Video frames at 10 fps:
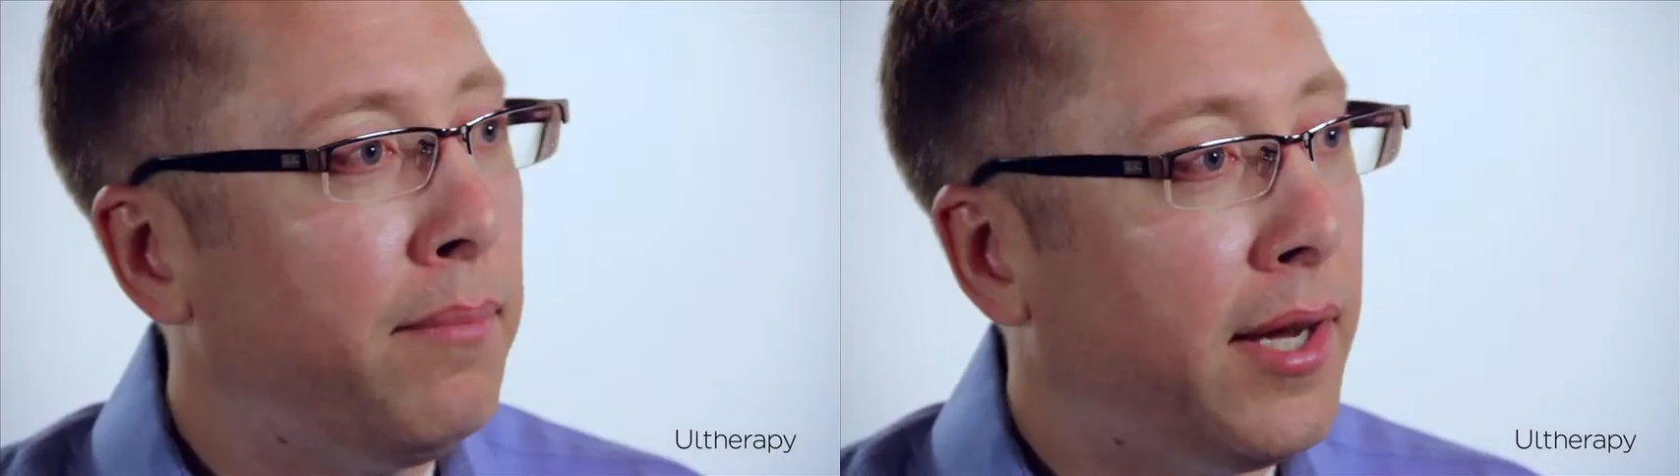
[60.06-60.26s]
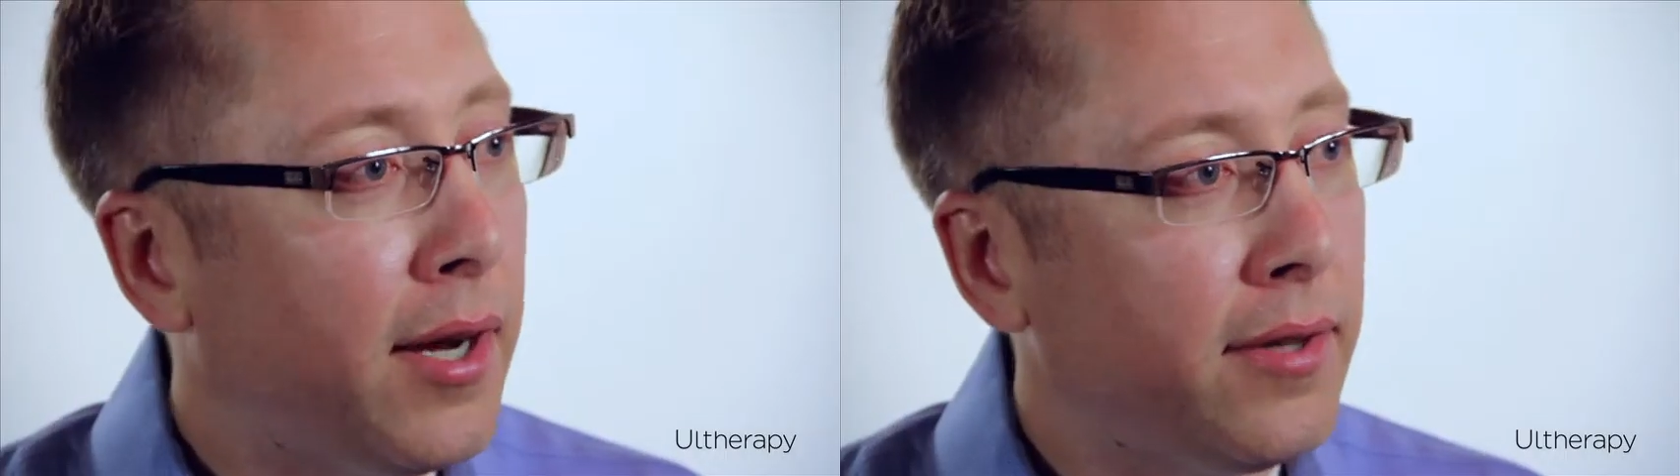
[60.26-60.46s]

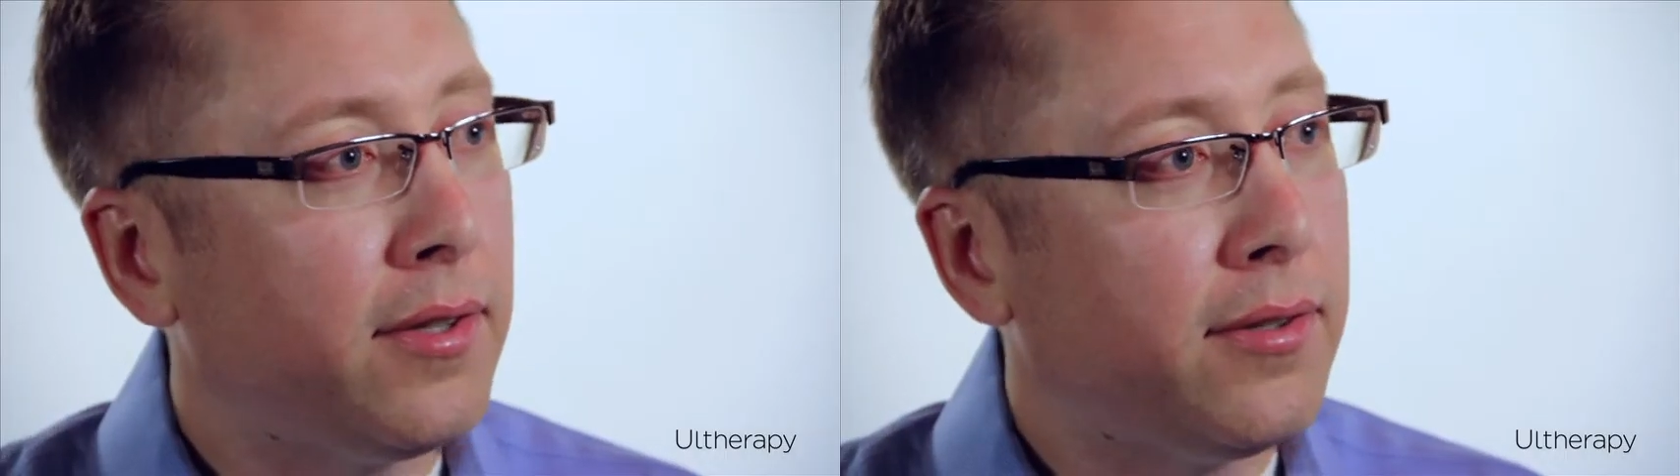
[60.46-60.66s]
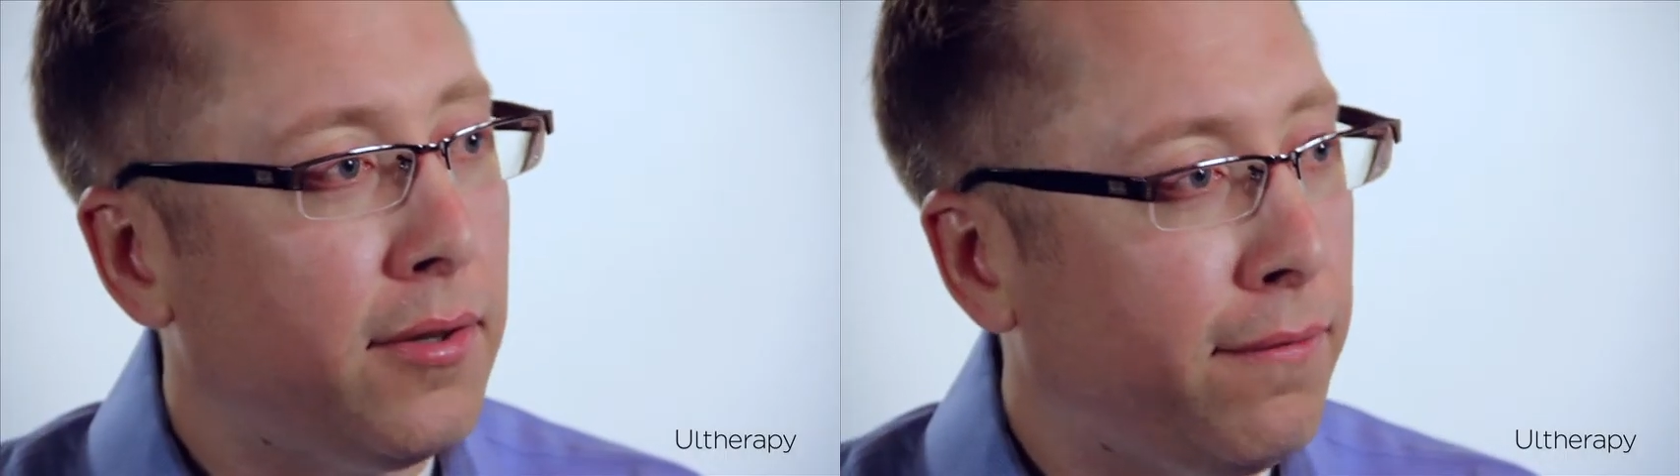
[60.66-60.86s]
because
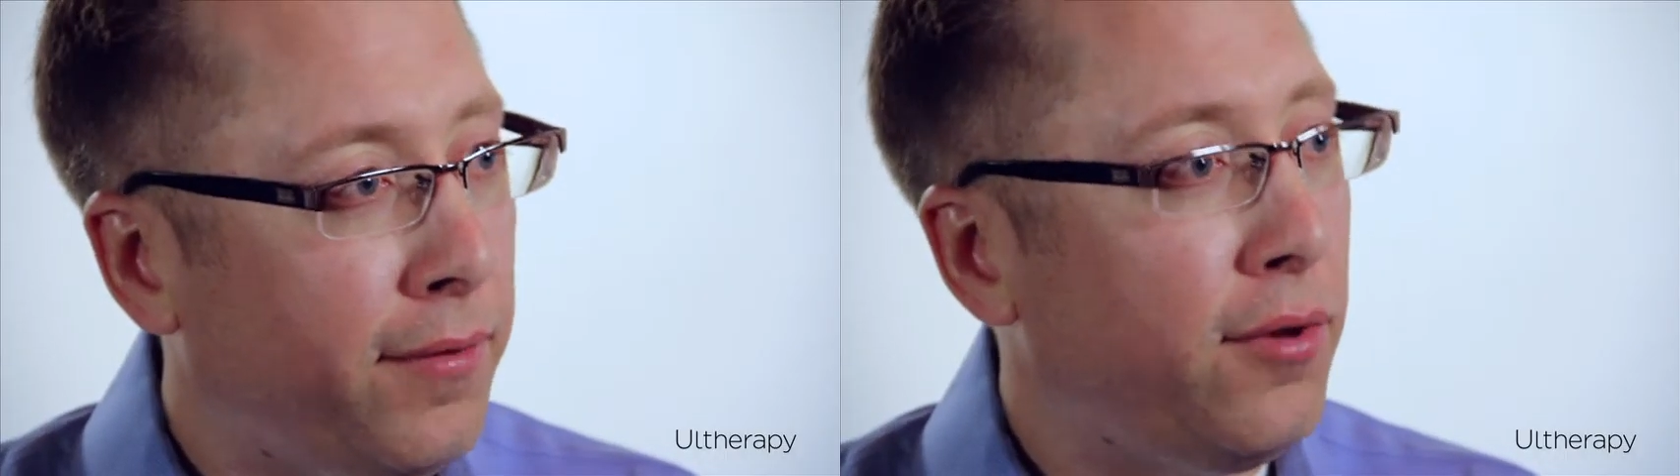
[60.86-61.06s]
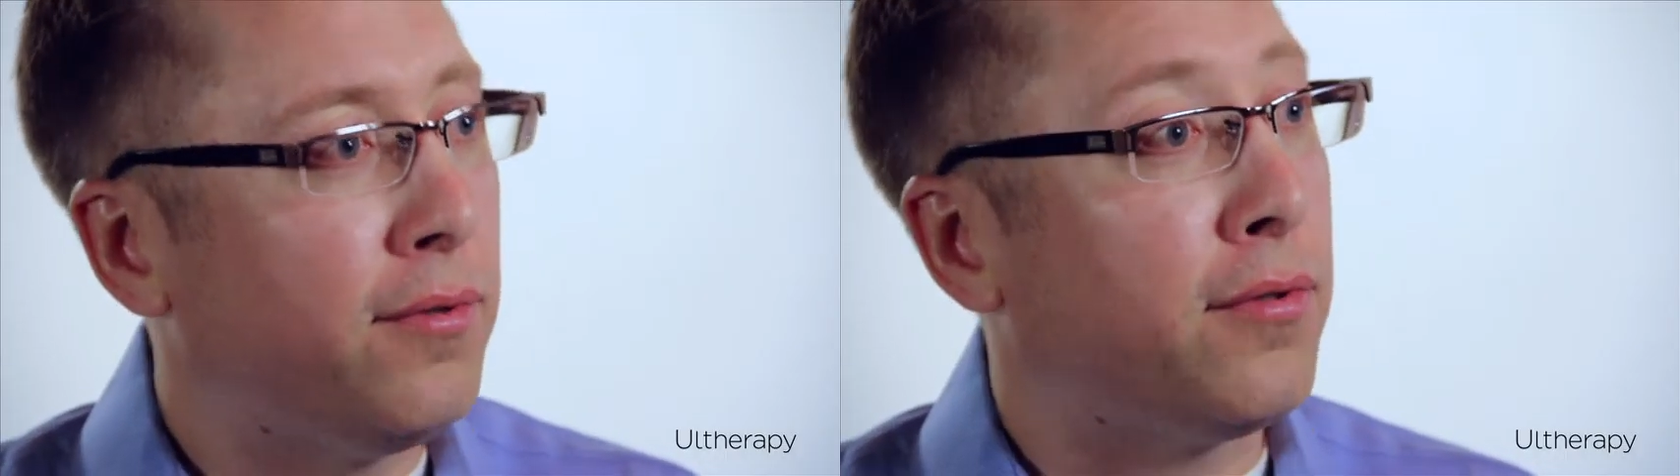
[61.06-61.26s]
it's
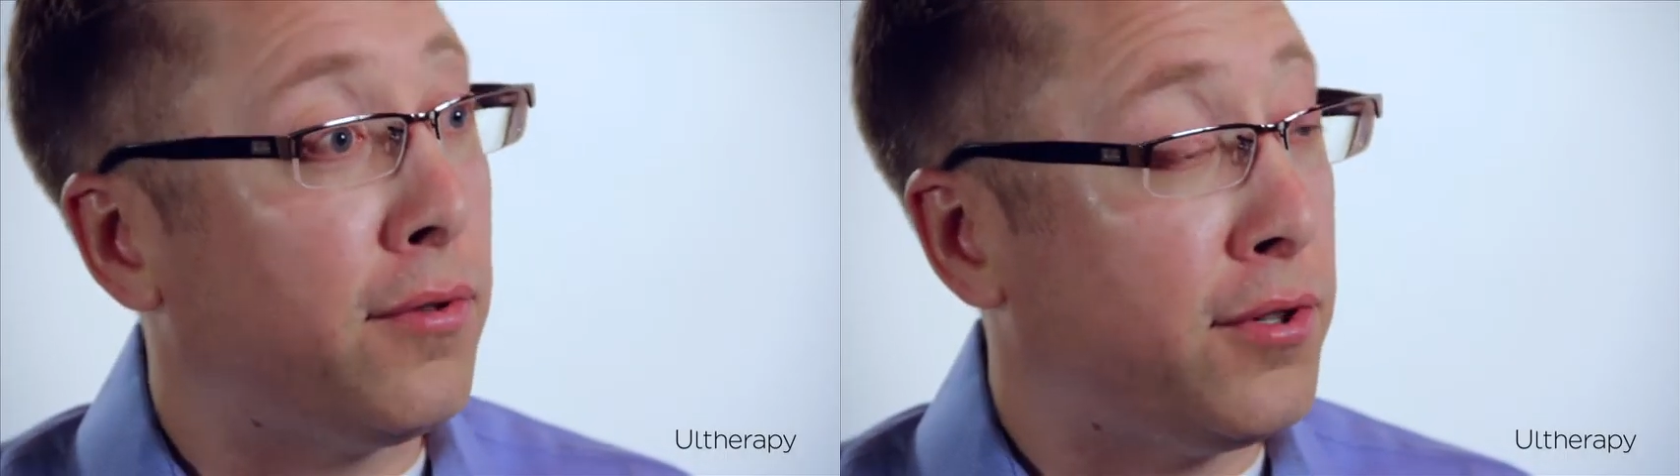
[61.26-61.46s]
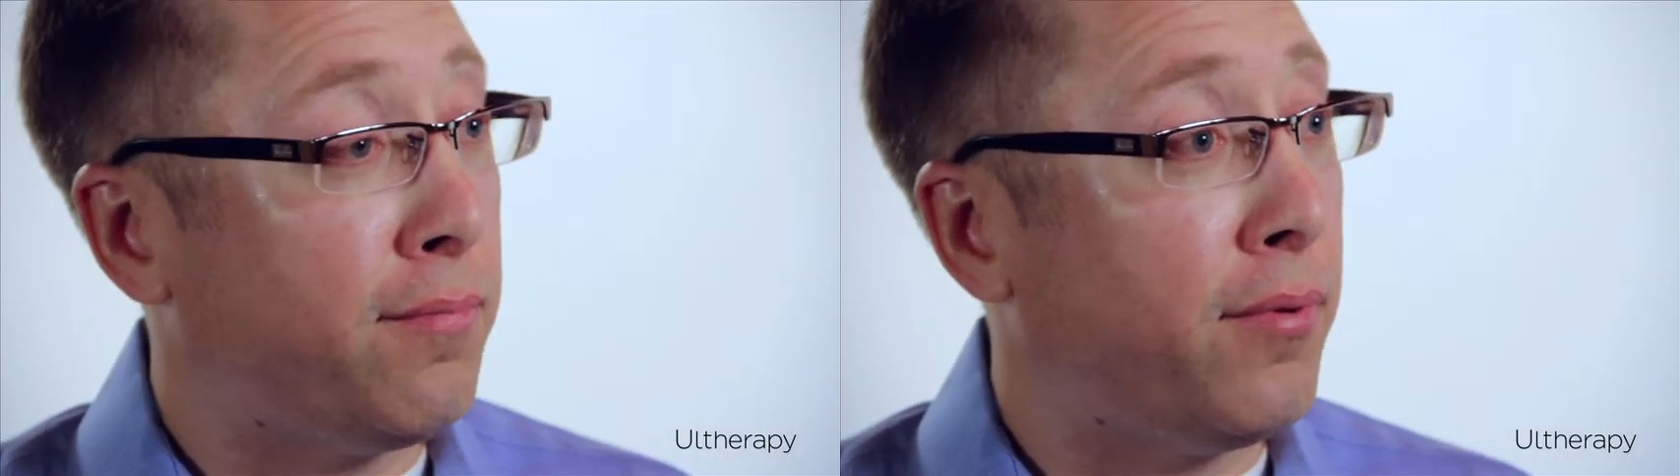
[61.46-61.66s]
diffuse
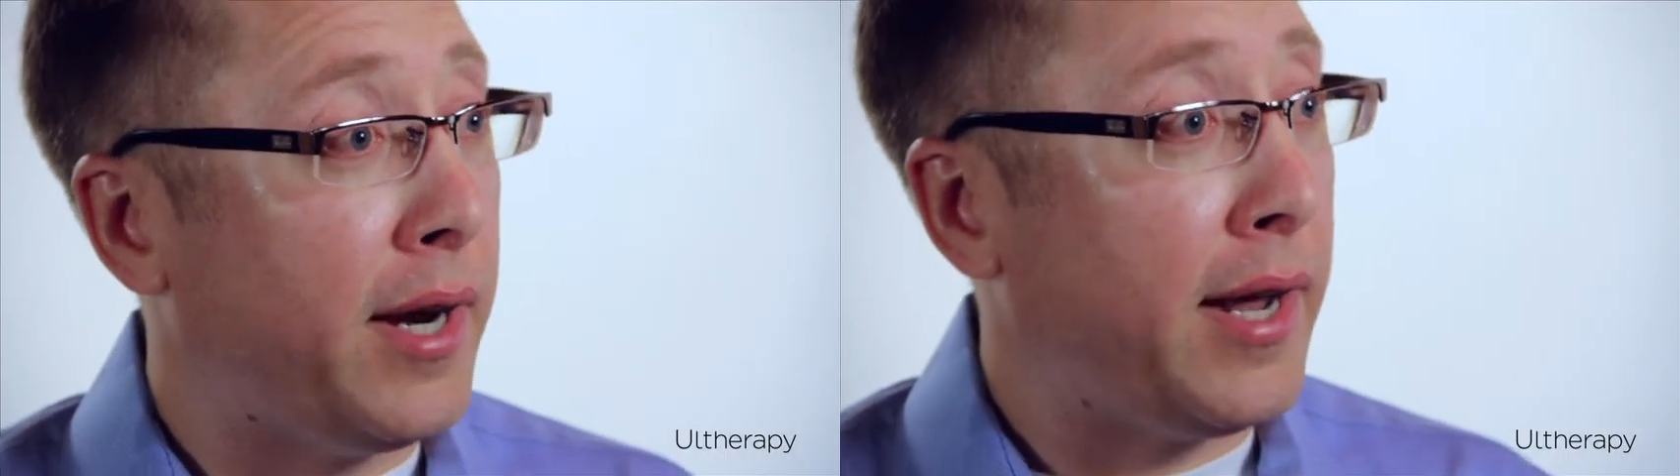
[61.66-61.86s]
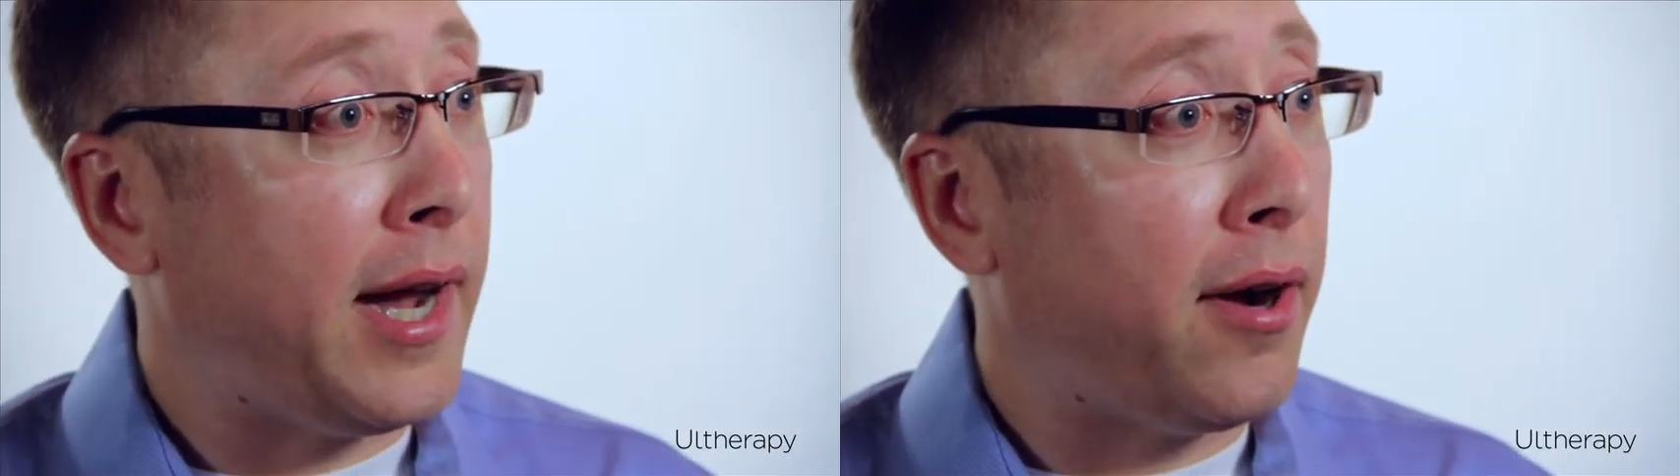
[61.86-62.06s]
or
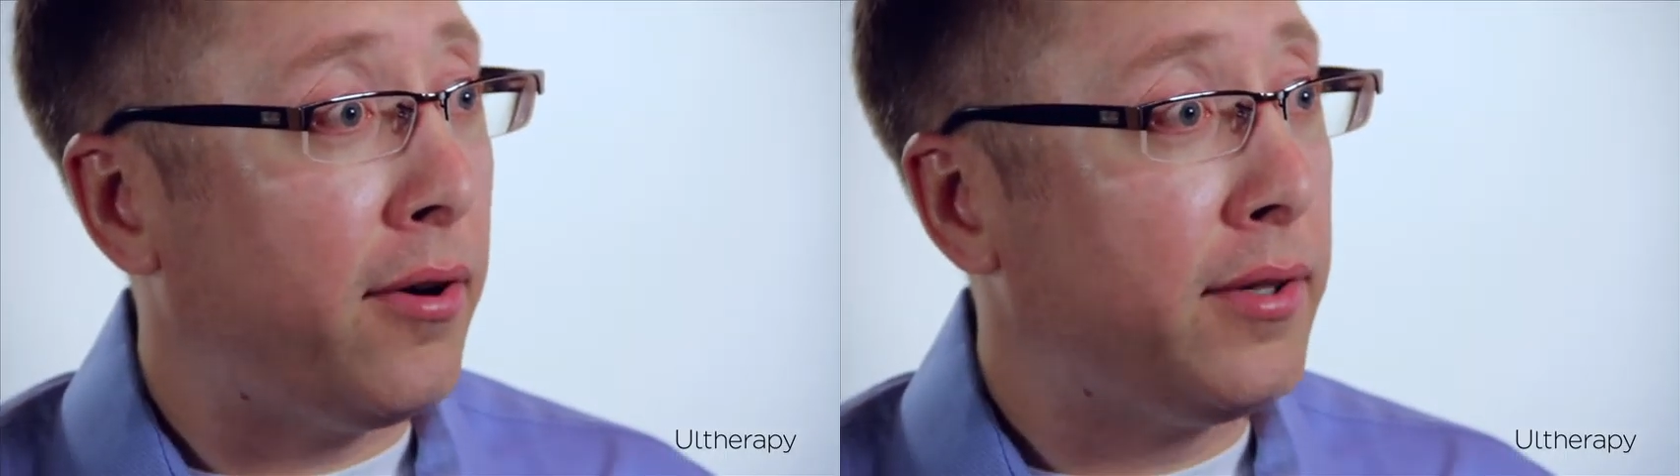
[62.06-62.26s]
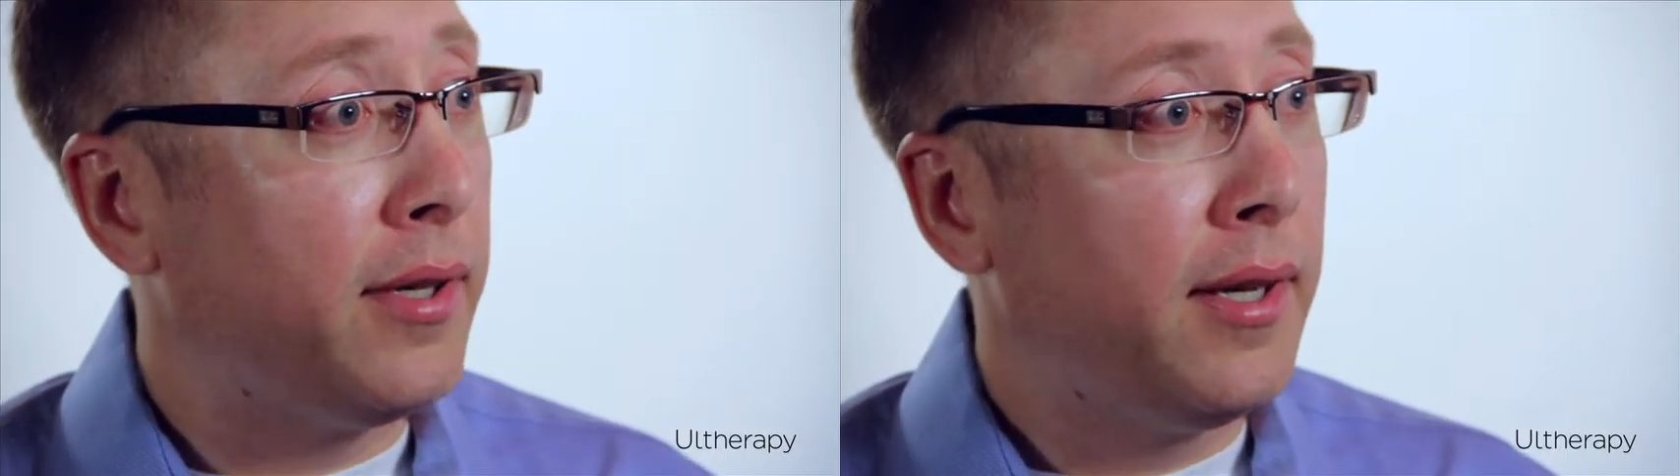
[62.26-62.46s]
spread
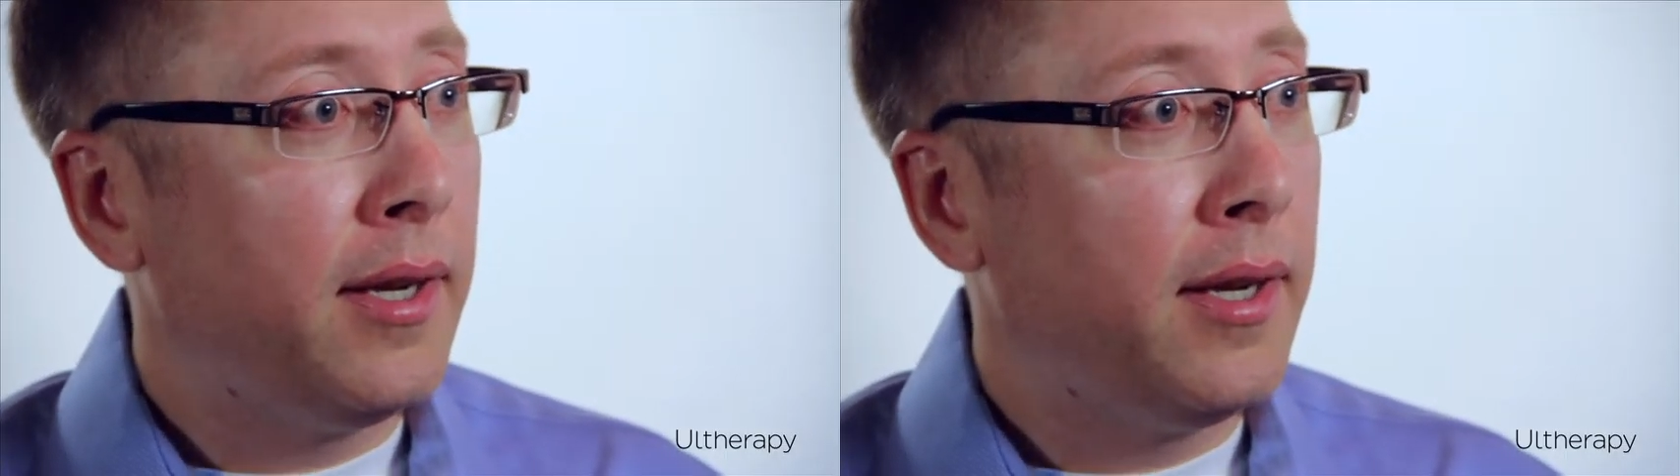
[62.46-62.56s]
out,